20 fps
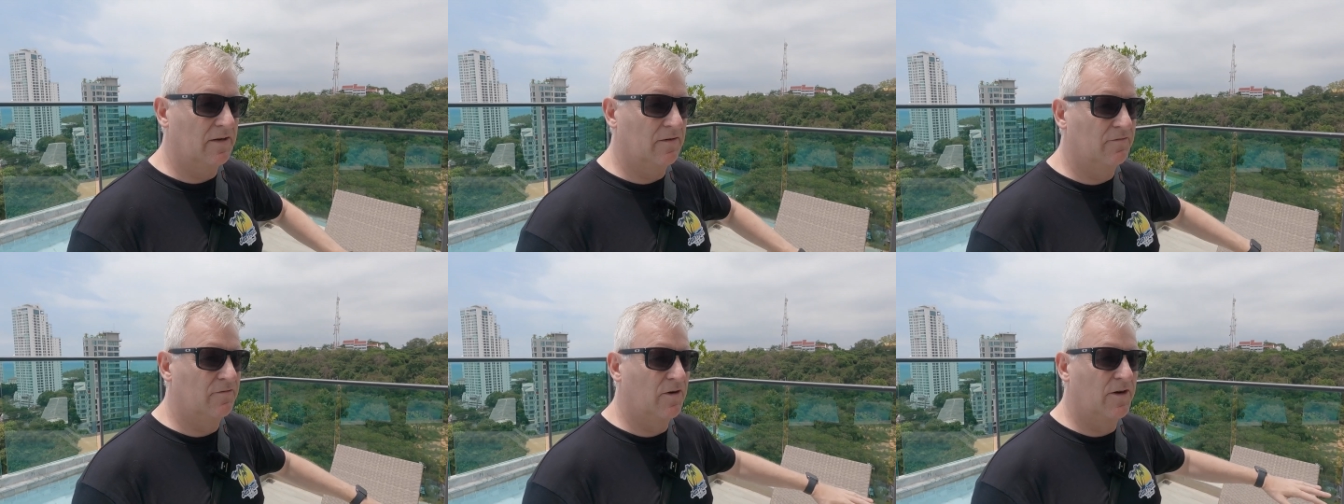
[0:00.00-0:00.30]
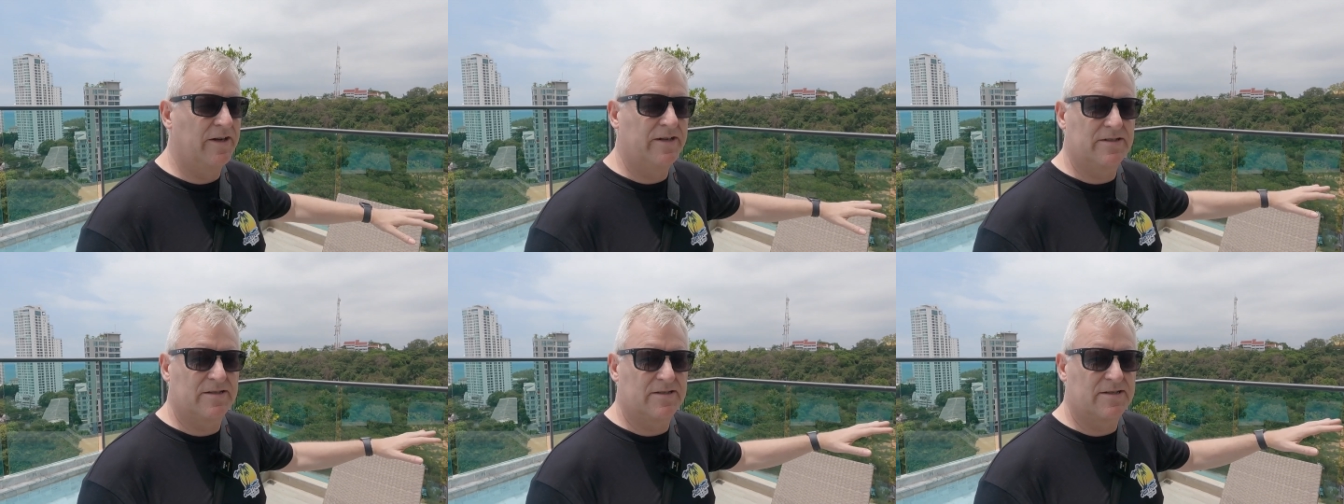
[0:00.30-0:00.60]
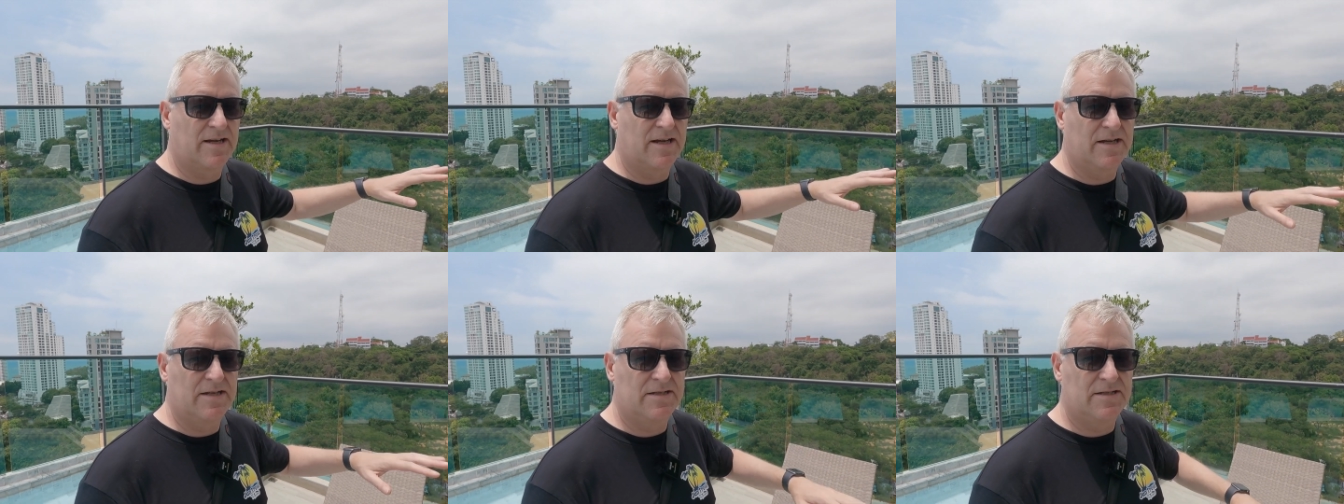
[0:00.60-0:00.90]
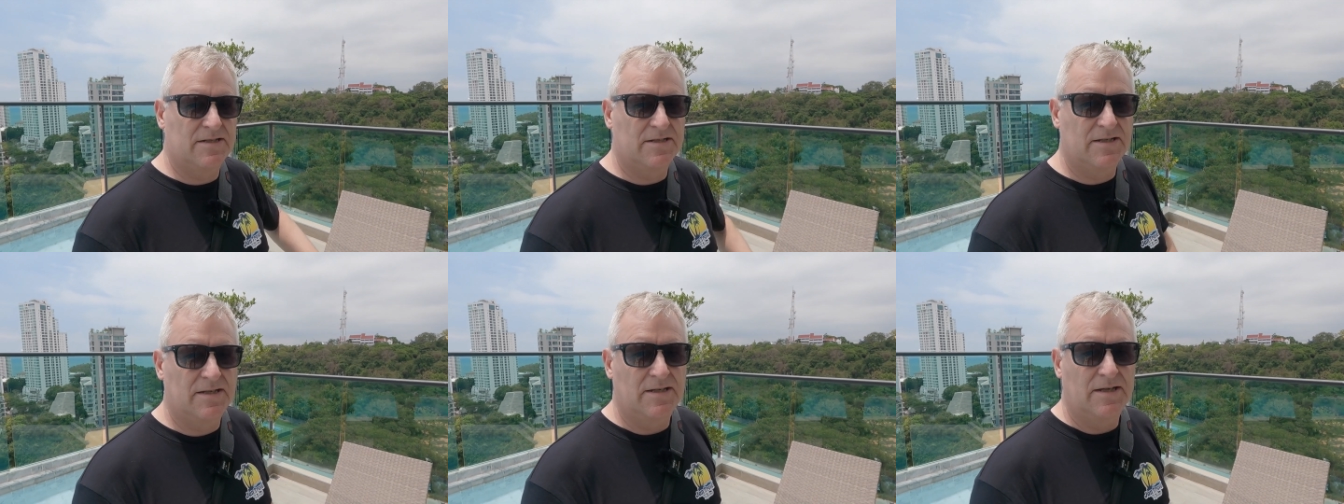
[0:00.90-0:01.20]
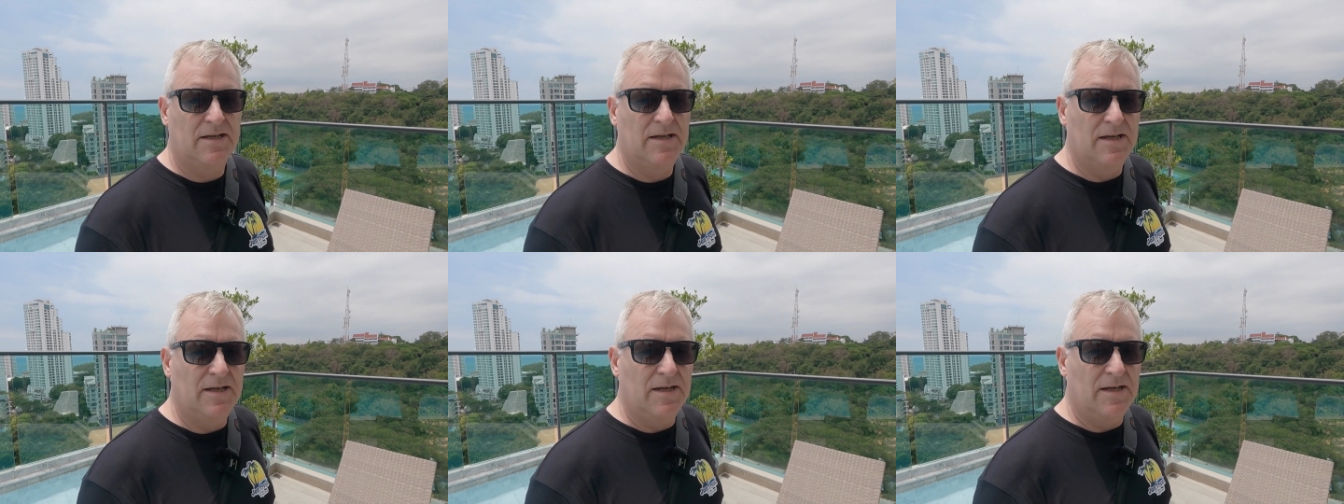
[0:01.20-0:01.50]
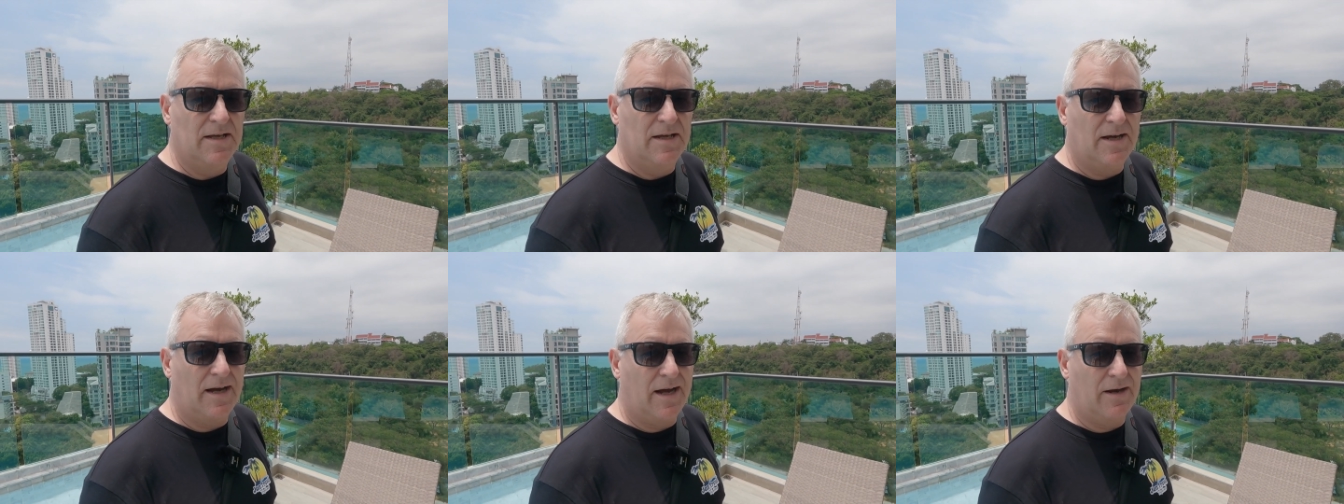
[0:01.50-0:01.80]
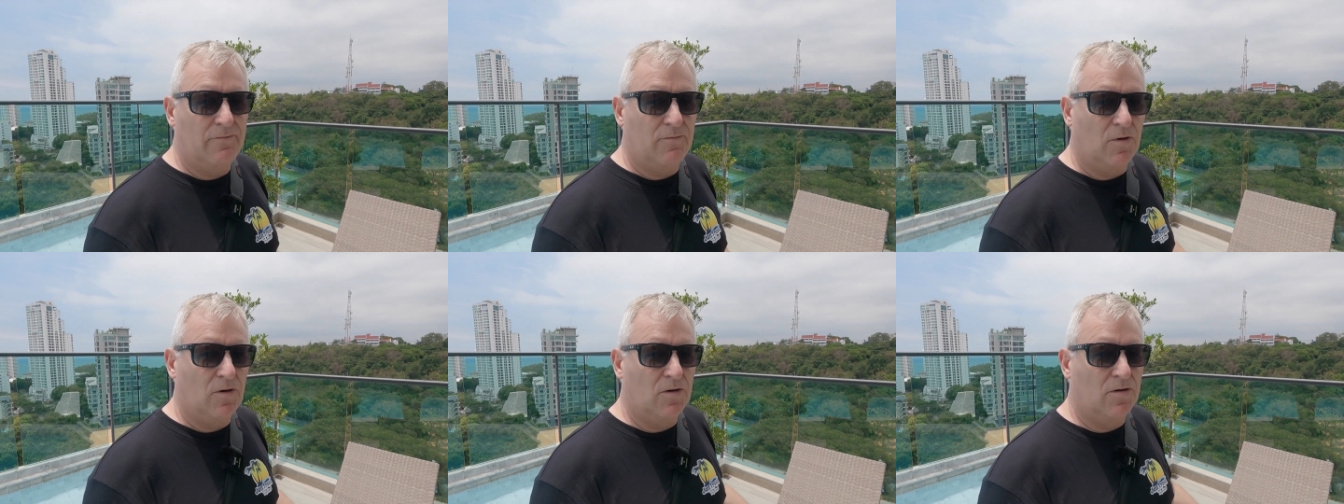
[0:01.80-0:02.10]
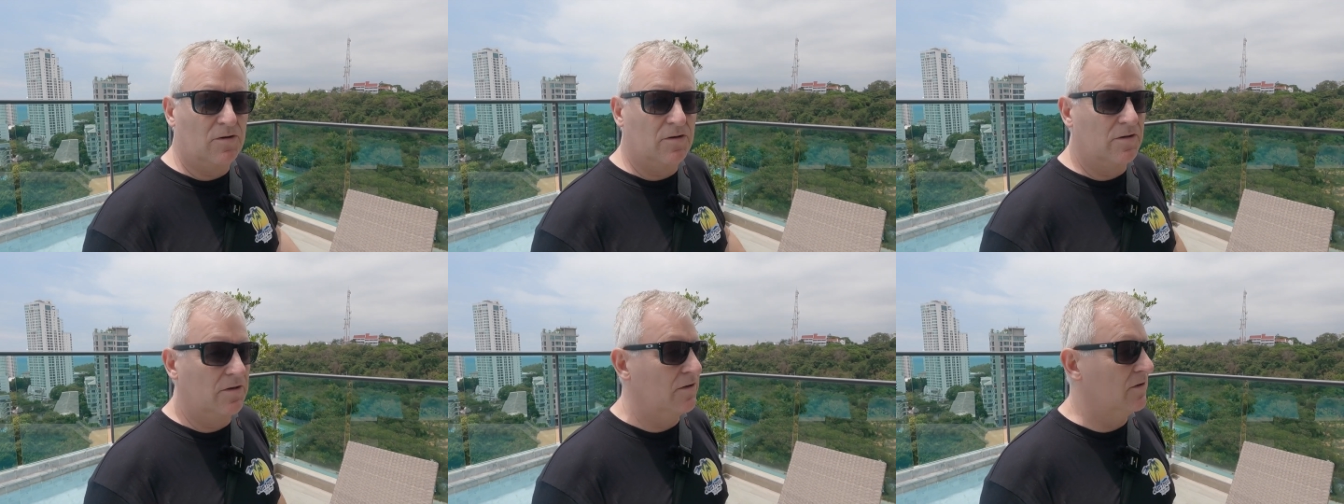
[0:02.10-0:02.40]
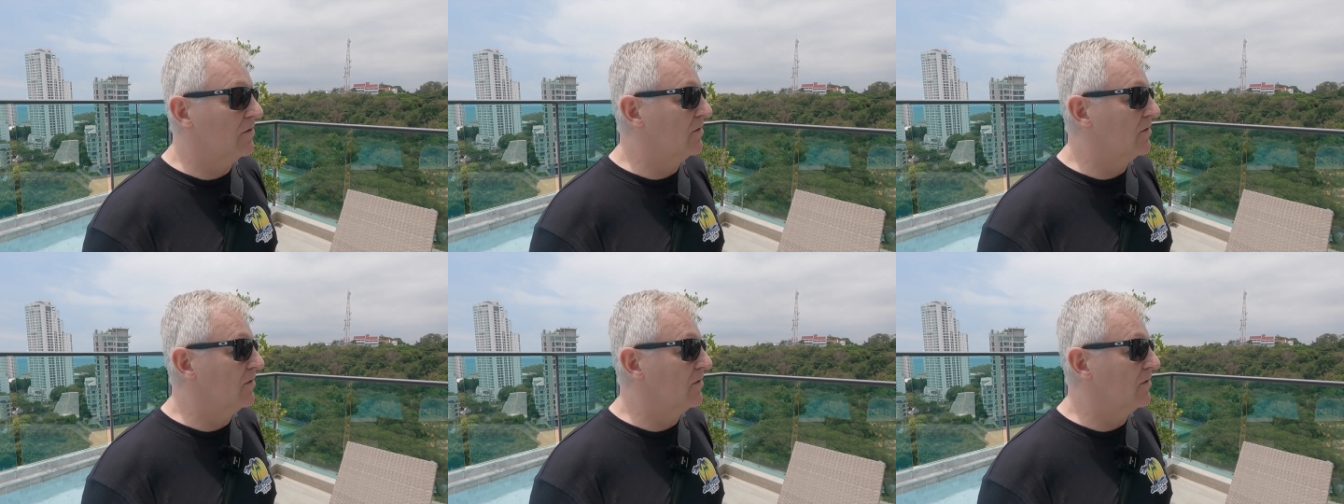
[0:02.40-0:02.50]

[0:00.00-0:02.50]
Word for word: for exercise. I walk